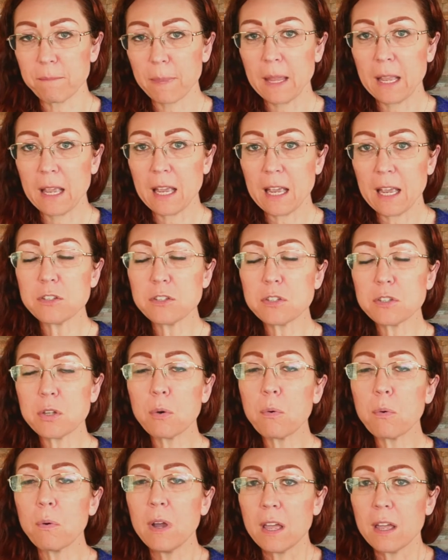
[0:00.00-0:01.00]
And
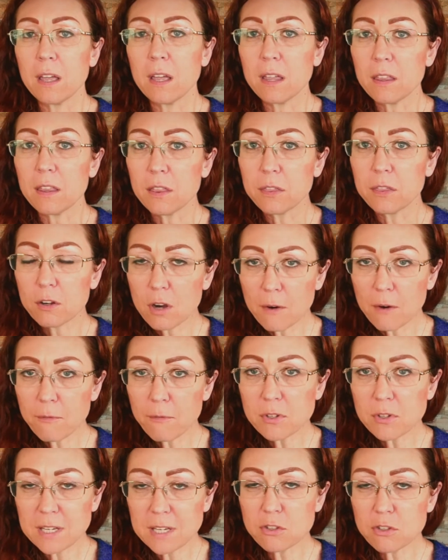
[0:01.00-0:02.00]
so the
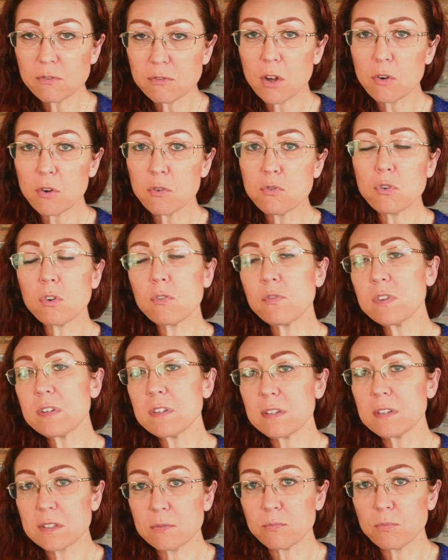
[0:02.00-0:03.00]
conversation around nervous
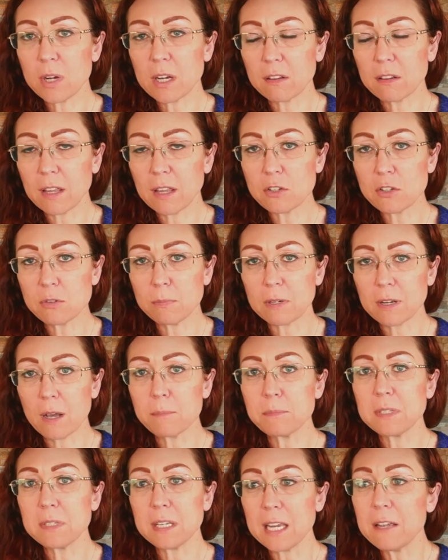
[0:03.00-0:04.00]
system regulation
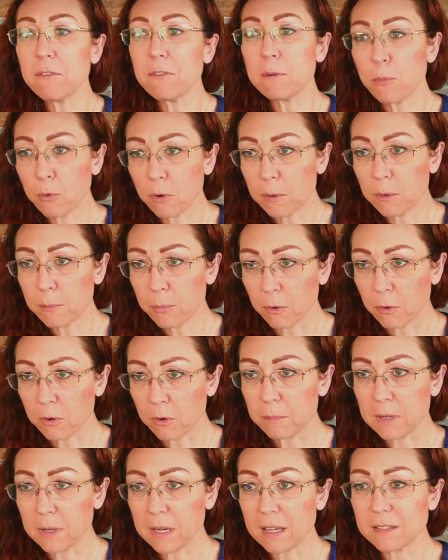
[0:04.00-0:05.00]
becomes even more important,
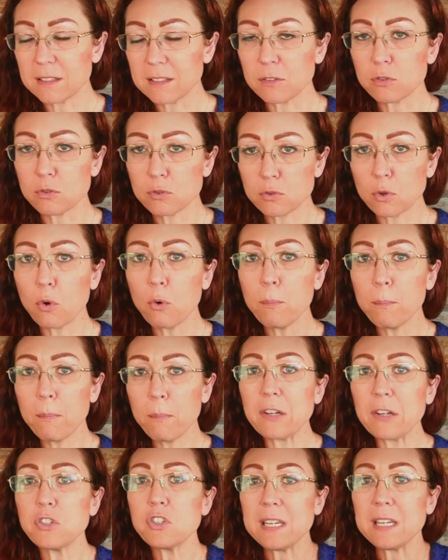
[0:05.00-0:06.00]
because it's so
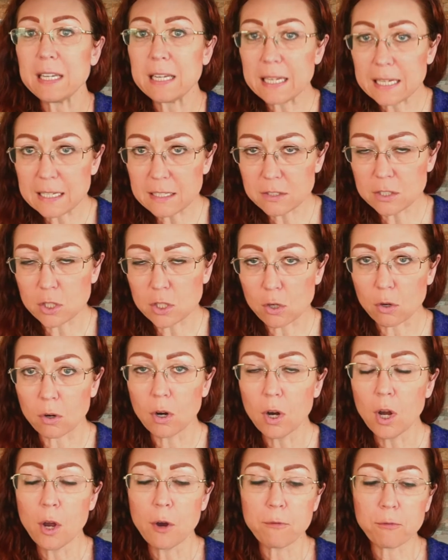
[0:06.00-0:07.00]
much easier
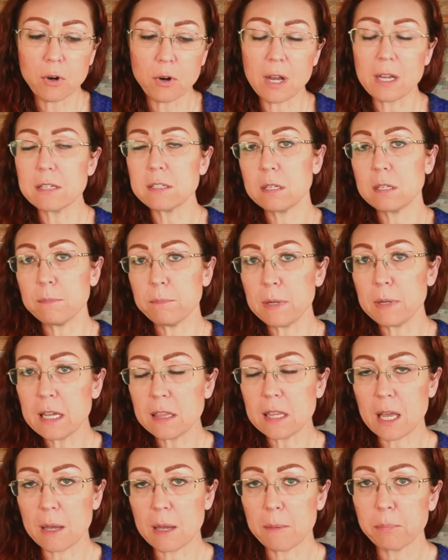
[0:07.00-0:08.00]
for us to be in
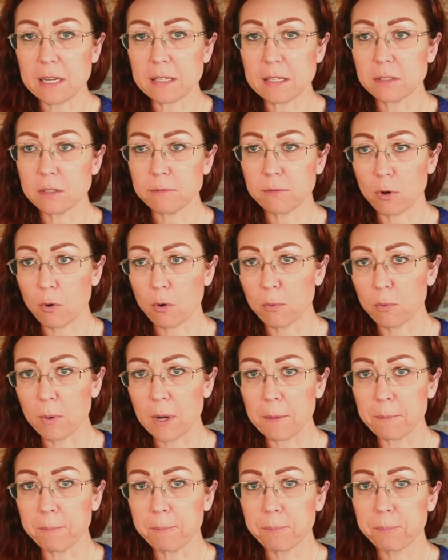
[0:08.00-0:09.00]
that place of
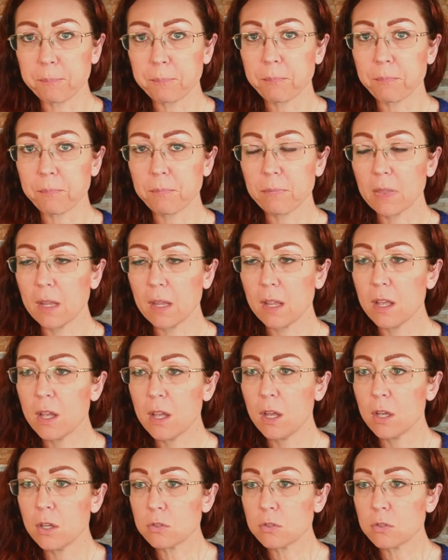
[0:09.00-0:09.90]
overwhelm. So